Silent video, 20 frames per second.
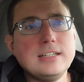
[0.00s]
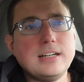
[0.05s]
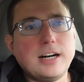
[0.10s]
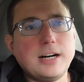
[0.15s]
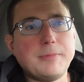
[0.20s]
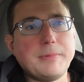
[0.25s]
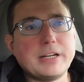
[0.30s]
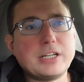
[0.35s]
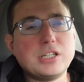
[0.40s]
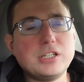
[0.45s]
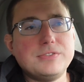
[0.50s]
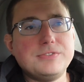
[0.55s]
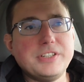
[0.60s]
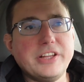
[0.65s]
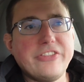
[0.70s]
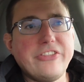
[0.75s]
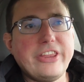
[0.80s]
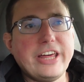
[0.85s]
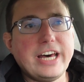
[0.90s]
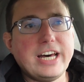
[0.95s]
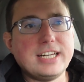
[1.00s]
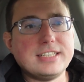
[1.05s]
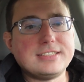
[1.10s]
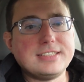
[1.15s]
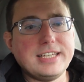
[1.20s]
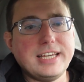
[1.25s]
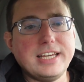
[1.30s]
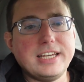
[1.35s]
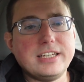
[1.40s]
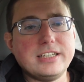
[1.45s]
I could have done
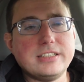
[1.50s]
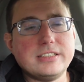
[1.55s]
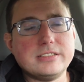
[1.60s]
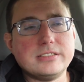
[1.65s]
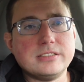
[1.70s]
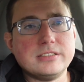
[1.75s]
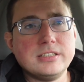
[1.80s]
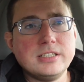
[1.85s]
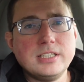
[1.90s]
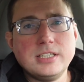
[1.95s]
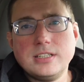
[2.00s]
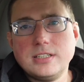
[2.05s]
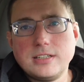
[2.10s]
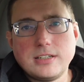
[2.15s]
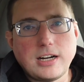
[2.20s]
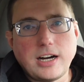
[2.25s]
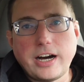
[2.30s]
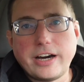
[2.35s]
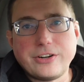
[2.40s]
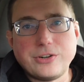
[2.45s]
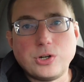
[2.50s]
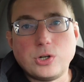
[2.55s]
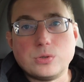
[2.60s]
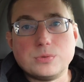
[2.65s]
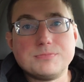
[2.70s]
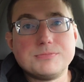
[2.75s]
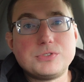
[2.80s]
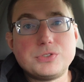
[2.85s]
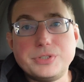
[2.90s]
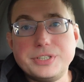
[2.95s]
that in, I don't
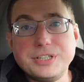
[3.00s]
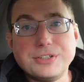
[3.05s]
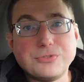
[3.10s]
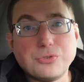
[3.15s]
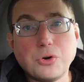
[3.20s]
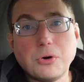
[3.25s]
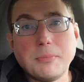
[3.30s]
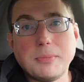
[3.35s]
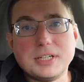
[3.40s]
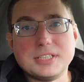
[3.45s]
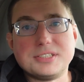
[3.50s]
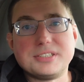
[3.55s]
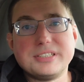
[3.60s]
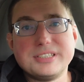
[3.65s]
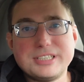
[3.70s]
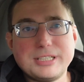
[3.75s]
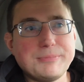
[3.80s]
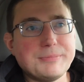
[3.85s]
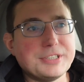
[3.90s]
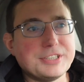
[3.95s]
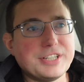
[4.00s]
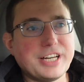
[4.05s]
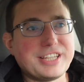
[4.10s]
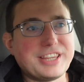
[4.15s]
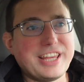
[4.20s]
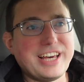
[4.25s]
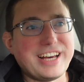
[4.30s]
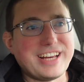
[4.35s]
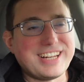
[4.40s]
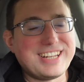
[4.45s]
know, 3 or 4 months, something
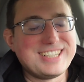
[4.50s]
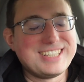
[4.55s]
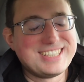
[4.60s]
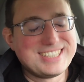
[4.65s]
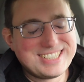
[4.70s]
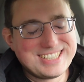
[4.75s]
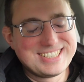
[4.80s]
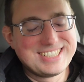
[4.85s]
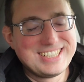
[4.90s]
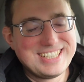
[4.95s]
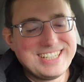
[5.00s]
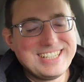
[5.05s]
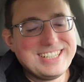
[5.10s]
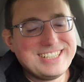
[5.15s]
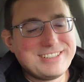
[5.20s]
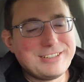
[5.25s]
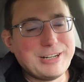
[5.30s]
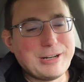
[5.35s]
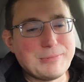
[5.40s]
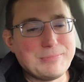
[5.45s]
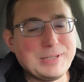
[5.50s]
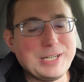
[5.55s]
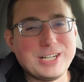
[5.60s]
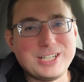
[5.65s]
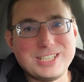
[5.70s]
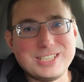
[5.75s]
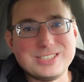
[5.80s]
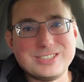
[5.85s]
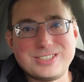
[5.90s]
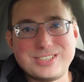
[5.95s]
like that,
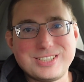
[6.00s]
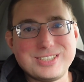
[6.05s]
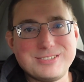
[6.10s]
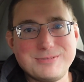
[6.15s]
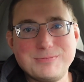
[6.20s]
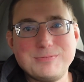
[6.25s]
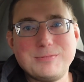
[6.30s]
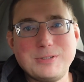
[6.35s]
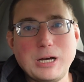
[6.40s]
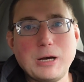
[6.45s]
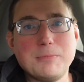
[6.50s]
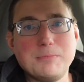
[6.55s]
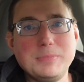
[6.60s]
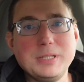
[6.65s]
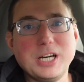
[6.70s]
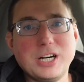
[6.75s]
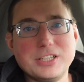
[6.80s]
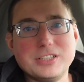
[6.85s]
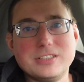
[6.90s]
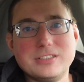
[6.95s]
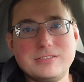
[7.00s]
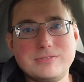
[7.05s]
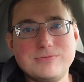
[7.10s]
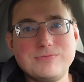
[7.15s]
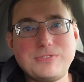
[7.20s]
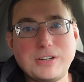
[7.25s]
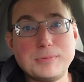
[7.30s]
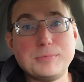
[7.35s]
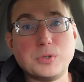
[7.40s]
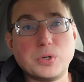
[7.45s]
beyond
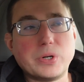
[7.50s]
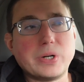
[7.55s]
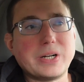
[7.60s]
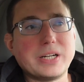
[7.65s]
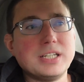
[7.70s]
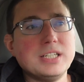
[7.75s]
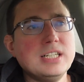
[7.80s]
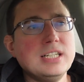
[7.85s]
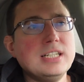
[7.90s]
February.